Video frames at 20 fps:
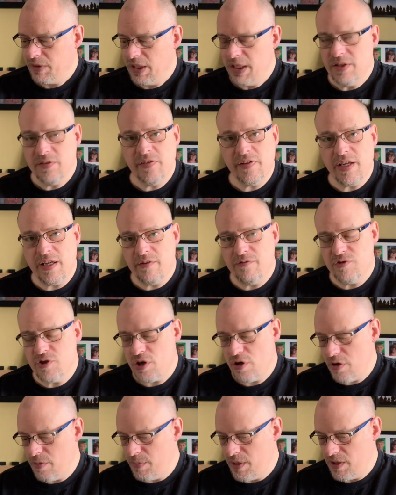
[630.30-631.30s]
Instead of
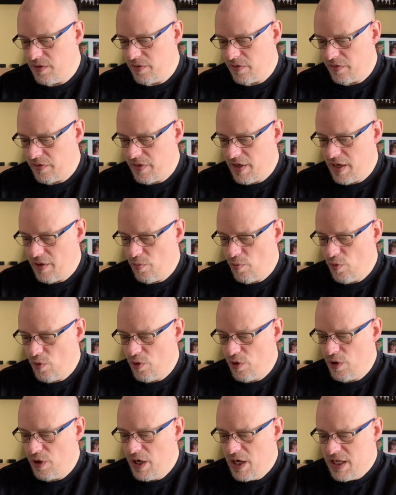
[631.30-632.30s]
turbans, they
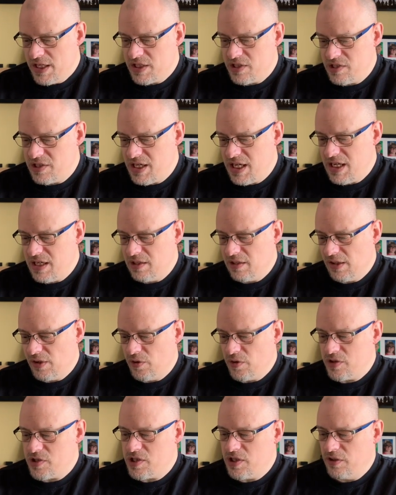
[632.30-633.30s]
wore steel
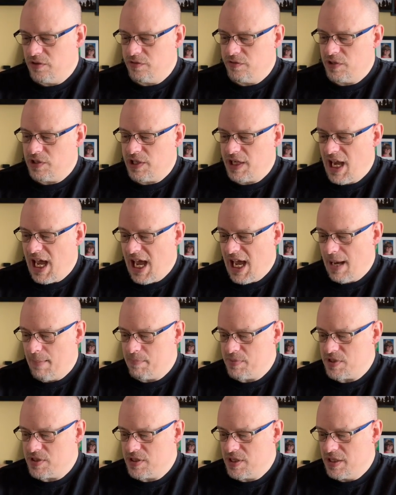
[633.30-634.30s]
or silver
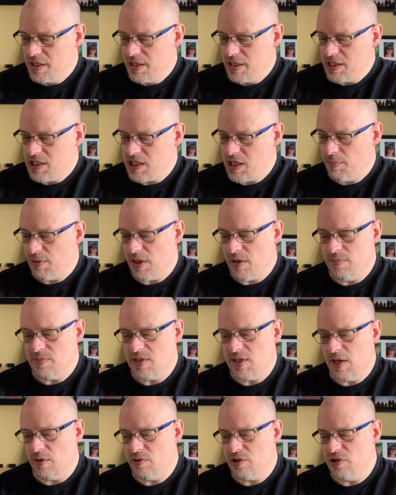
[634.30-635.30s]
caps, some of them
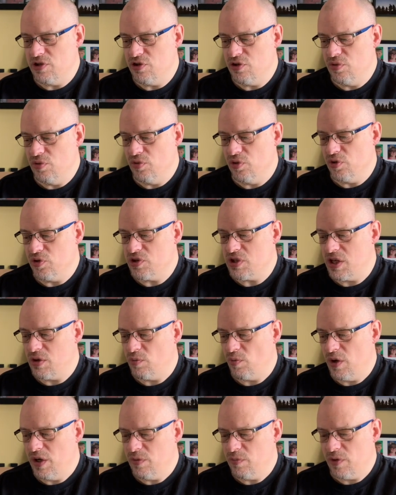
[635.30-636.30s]
set with jewels
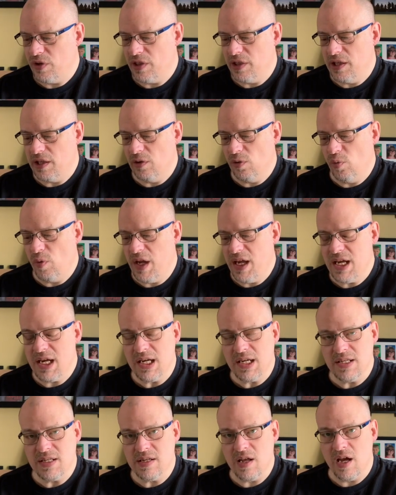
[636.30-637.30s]
and one with little
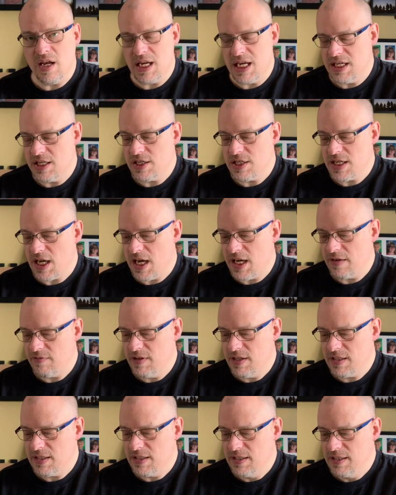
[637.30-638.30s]
wings on each side of
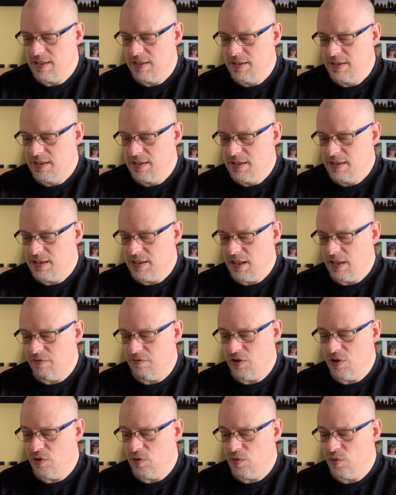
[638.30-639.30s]
it. A
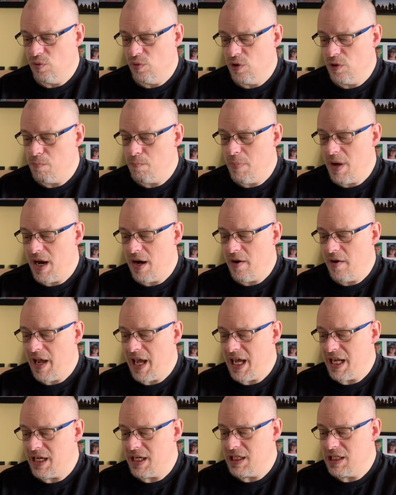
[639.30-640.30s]
few were
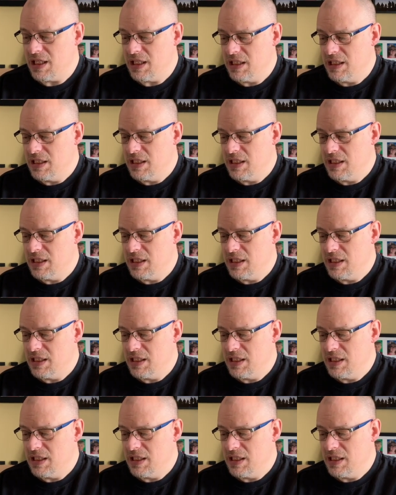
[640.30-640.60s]
bareheaded.